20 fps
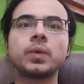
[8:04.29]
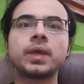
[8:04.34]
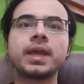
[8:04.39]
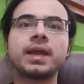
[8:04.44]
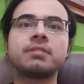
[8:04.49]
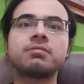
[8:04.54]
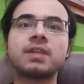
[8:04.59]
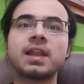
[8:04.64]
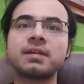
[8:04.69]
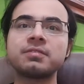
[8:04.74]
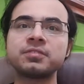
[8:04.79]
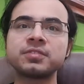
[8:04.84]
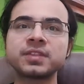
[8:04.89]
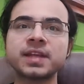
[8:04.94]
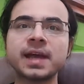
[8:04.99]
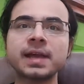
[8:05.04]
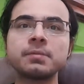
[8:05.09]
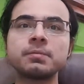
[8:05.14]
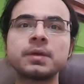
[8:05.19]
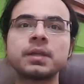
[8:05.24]
We have Love,
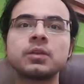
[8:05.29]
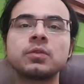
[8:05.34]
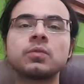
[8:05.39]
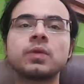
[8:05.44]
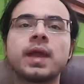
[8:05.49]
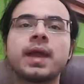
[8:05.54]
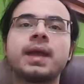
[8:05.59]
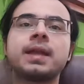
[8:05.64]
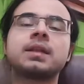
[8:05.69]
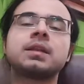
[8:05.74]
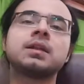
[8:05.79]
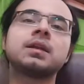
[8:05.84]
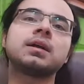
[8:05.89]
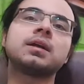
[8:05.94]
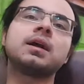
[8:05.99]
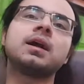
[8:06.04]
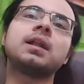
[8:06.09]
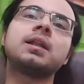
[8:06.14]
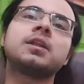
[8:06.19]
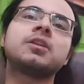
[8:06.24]
Simon, and The
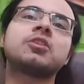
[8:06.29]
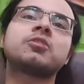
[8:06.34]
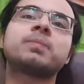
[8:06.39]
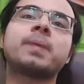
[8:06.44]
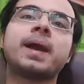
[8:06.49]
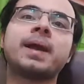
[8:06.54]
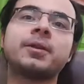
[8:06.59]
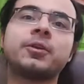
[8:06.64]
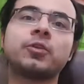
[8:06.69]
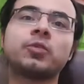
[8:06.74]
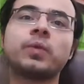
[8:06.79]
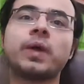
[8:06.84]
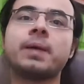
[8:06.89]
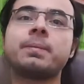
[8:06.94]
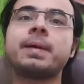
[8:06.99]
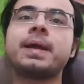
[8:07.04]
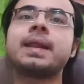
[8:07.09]
Girl in the Spider's Web.